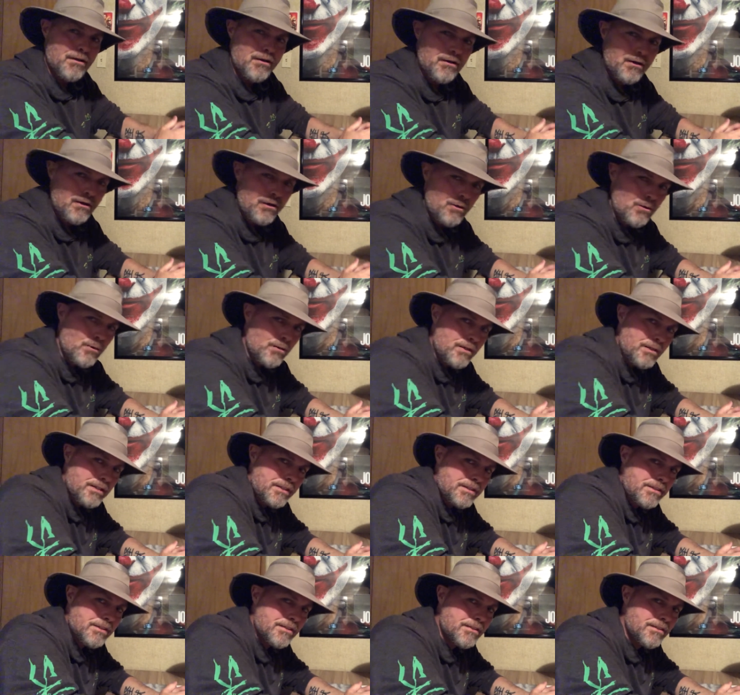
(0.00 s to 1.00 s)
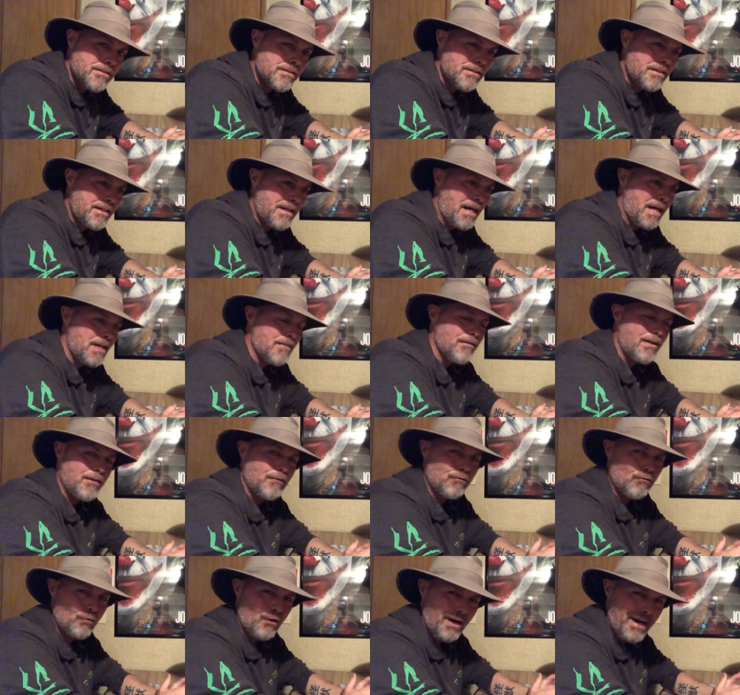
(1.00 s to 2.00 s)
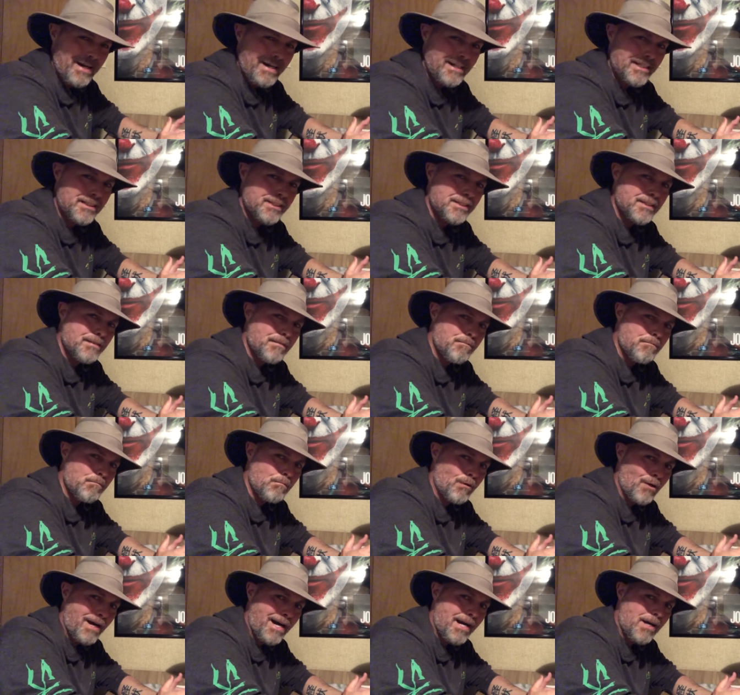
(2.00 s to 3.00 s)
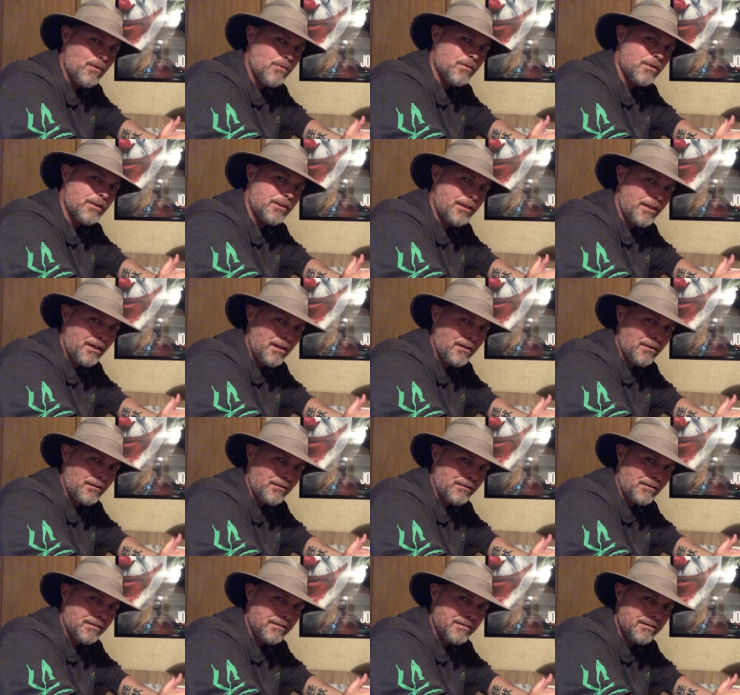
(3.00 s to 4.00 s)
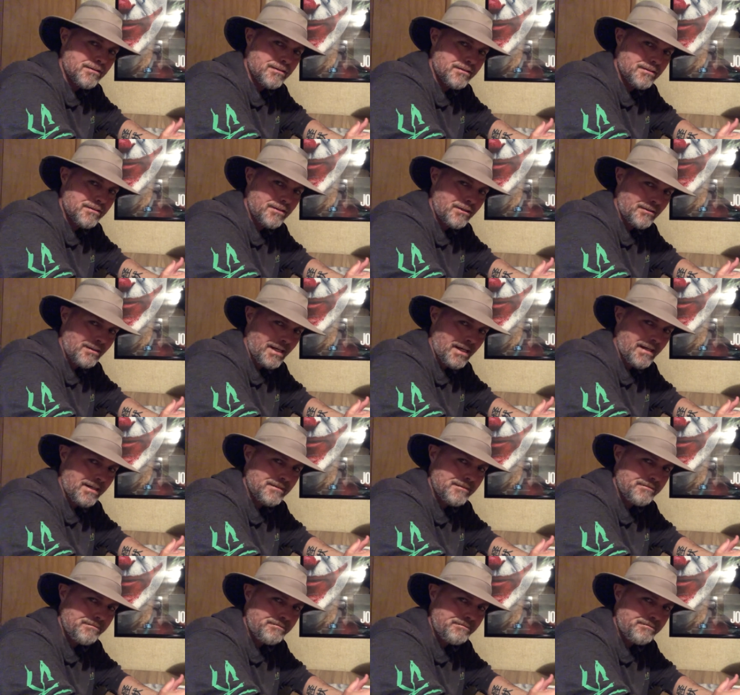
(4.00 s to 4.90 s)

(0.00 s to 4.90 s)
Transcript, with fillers: who is kind of a reddish brown colored, okay?